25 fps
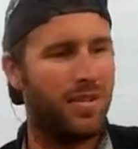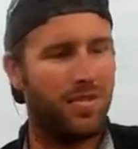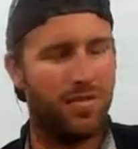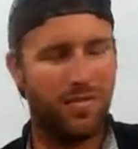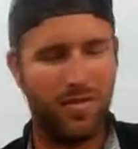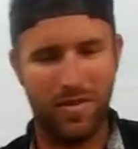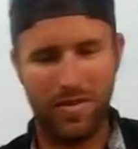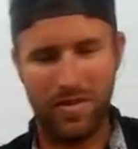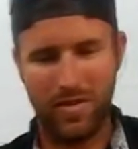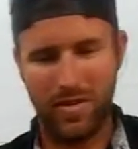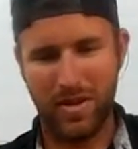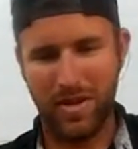you
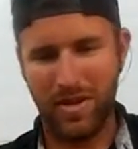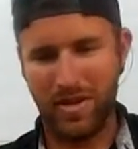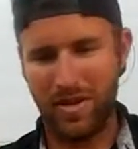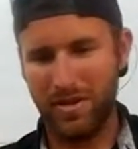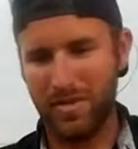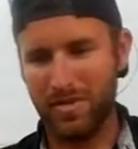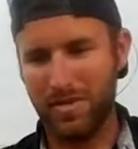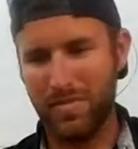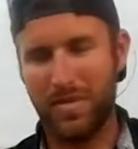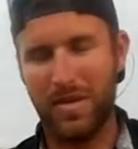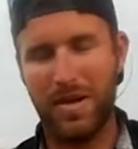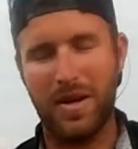throw that
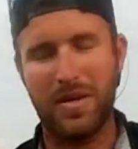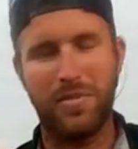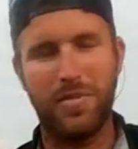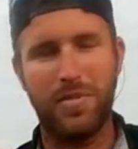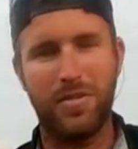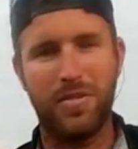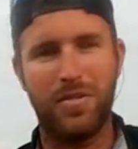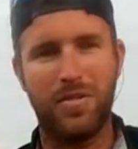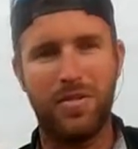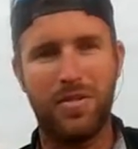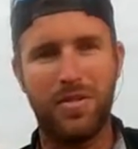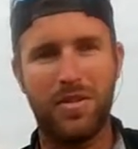under a pop
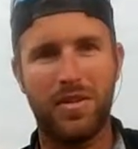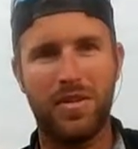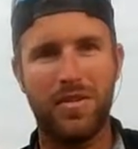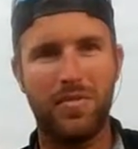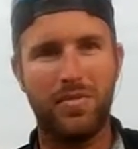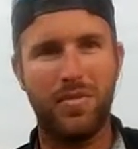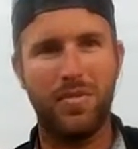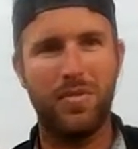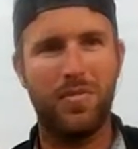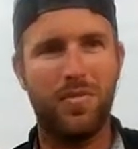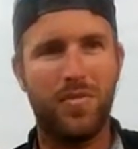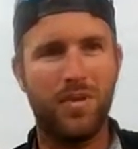and cork.
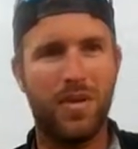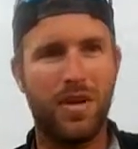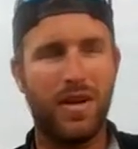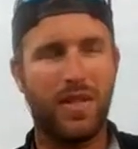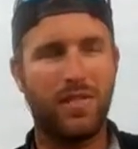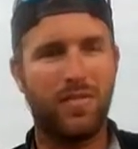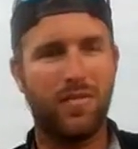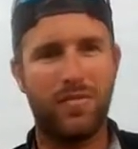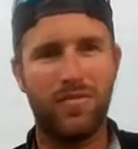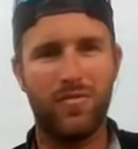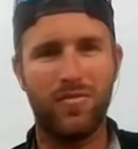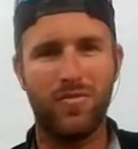You want
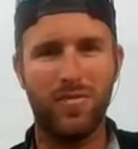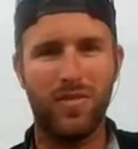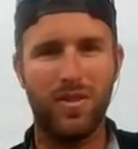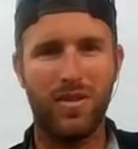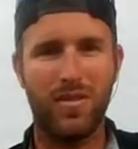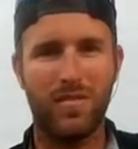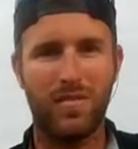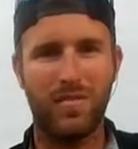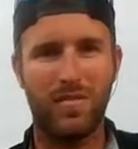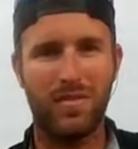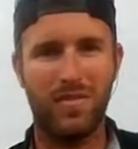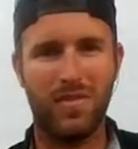it
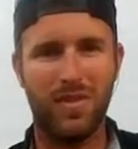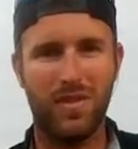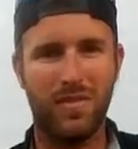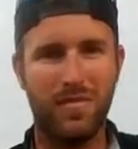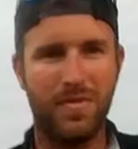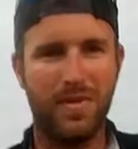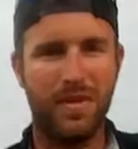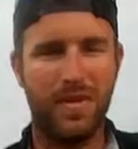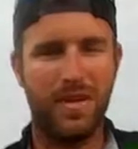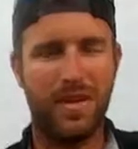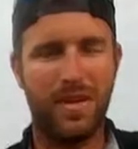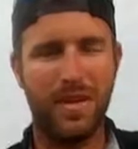
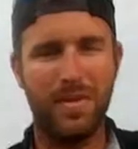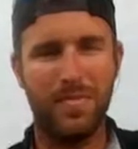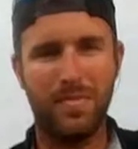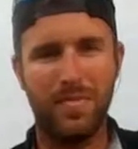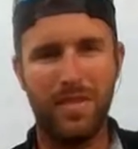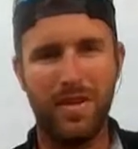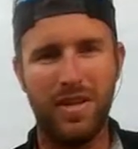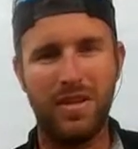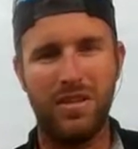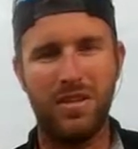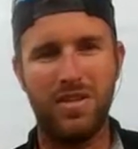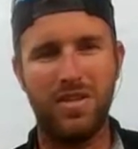roughly a
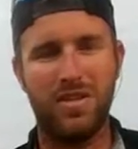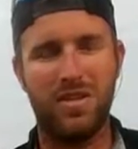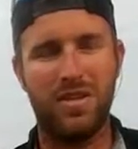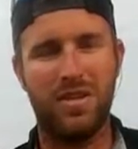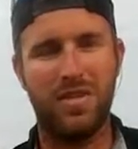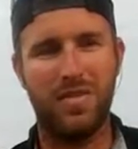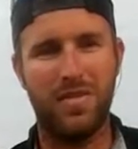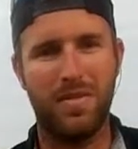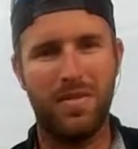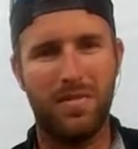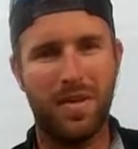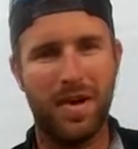couple inches
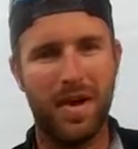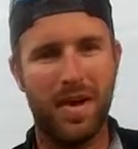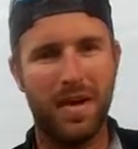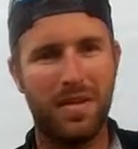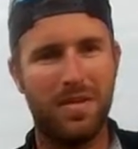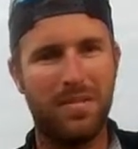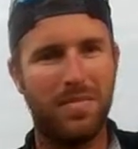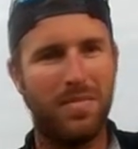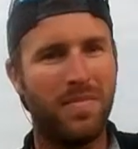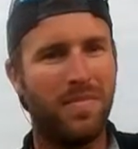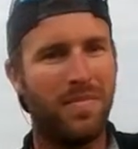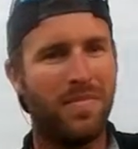off the
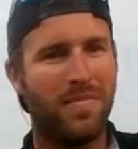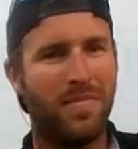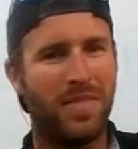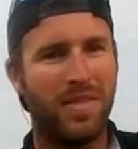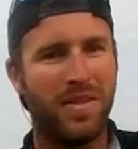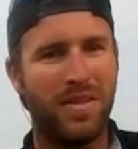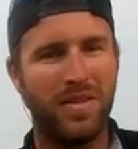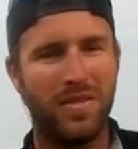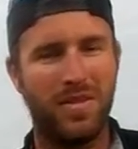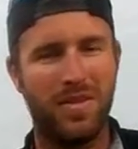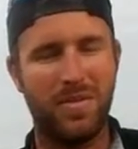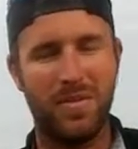bottom.
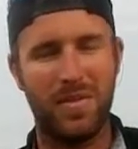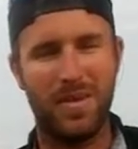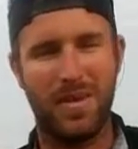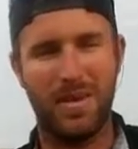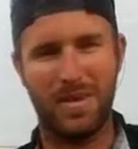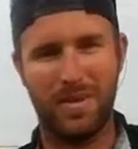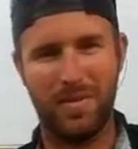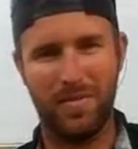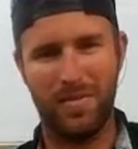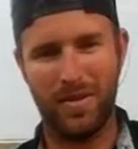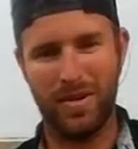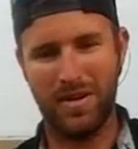
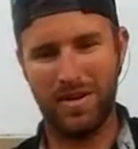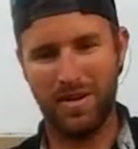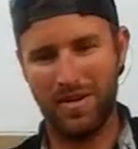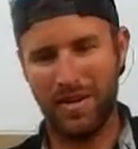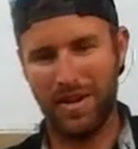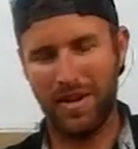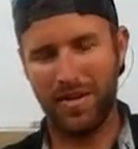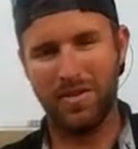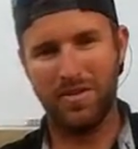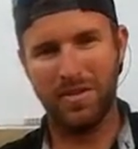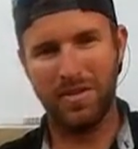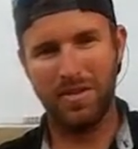Depending
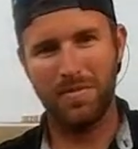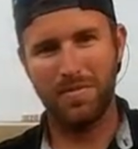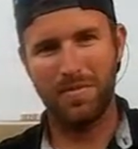on how